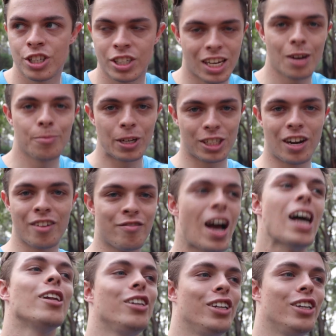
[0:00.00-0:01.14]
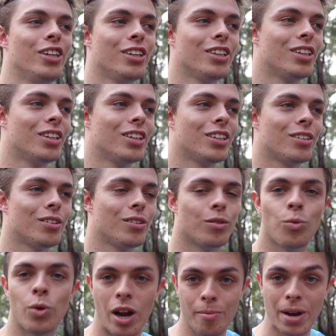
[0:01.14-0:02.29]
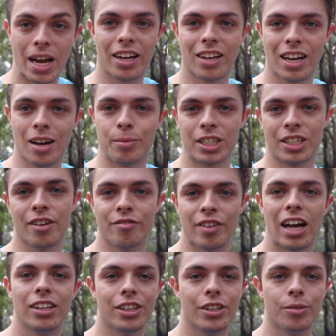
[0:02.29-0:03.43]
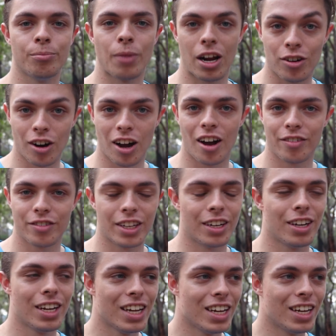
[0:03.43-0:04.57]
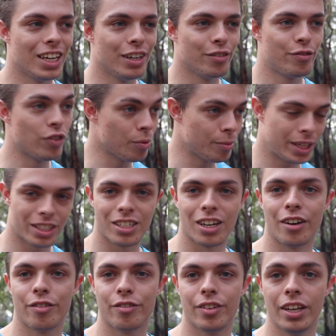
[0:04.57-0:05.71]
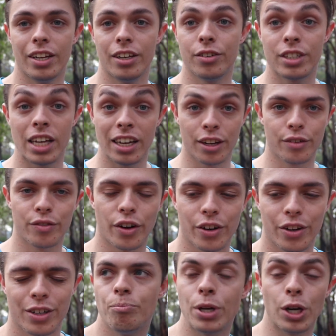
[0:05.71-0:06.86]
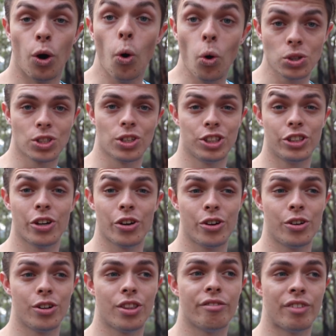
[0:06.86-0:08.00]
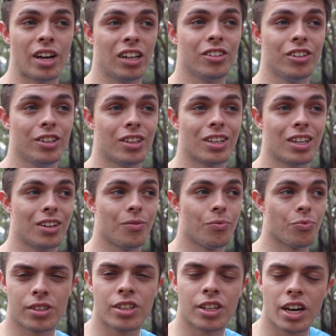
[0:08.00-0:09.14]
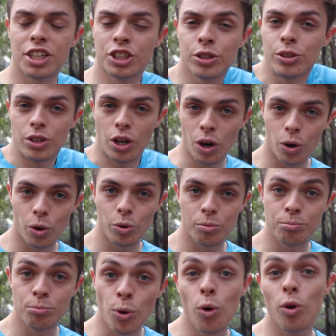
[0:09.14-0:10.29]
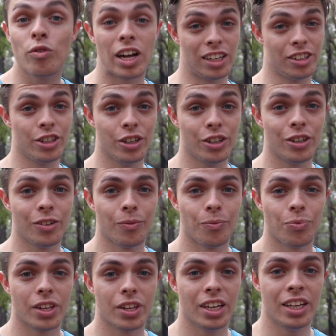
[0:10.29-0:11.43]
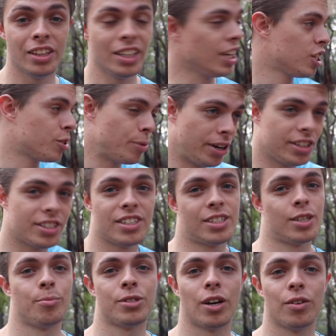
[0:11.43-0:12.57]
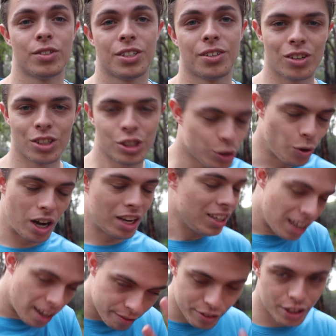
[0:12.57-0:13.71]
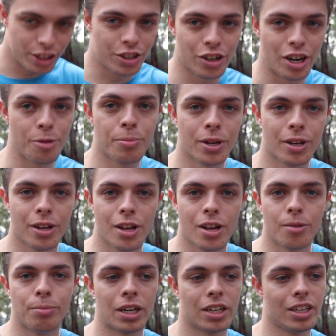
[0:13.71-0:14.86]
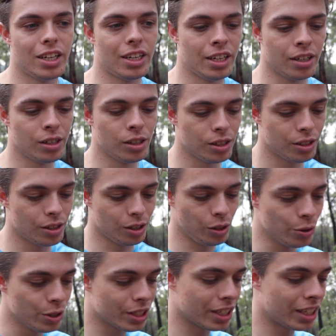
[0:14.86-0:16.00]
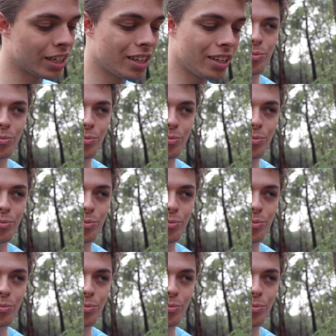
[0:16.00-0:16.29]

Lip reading: just how much I value what I make, how much I value my craft in filming stuff, in taking photos. But it also showed the value that I should hold more value in the experiences themselves. Sure, I loved the trip, but in losing it,